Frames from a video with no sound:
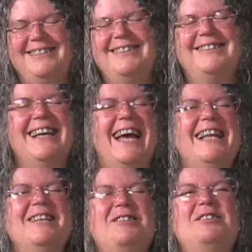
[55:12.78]
just
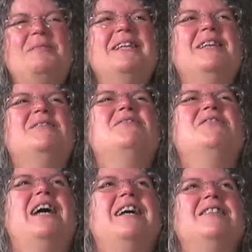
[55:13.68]
this has been the
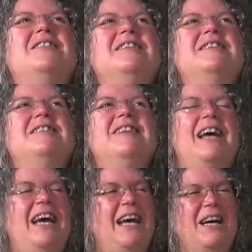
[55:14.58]
fastest
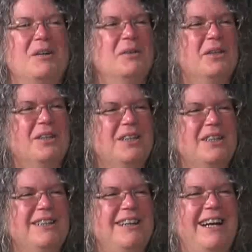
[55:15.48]
hour.
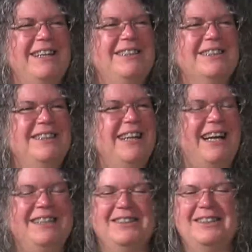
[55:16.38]
I could
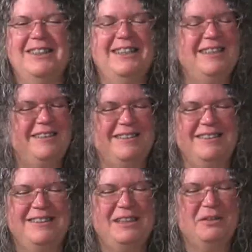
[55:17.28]
I could listen
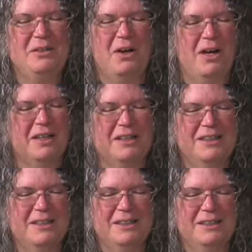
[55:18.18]
to you talk
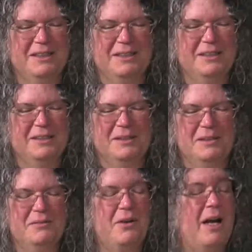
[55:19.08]

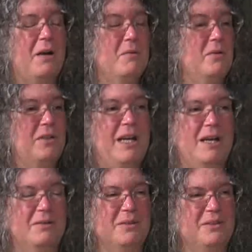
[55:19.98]
for hours and
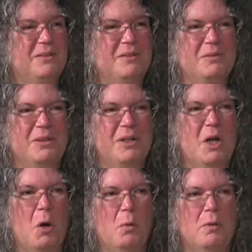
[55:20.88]
hours. We're
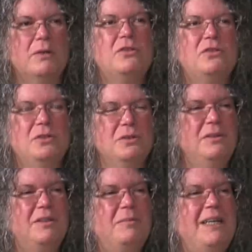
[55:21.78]
we're
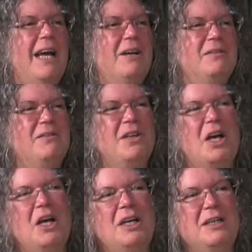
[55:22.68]
soon to be out of
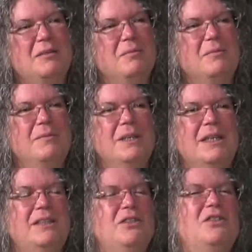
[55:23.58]
time. Ah.
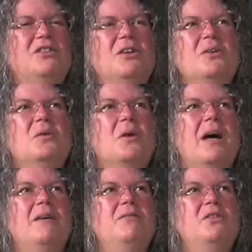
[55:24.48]
So
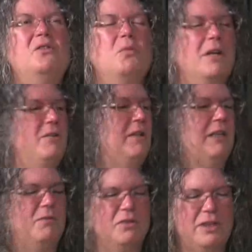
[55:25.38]
I was just wondering
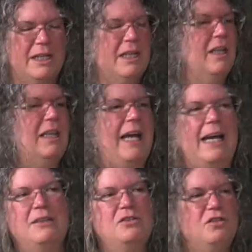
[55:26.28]
if there's any
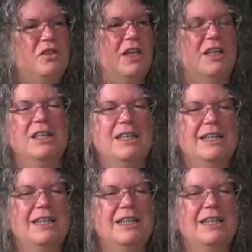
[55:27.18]
last uh,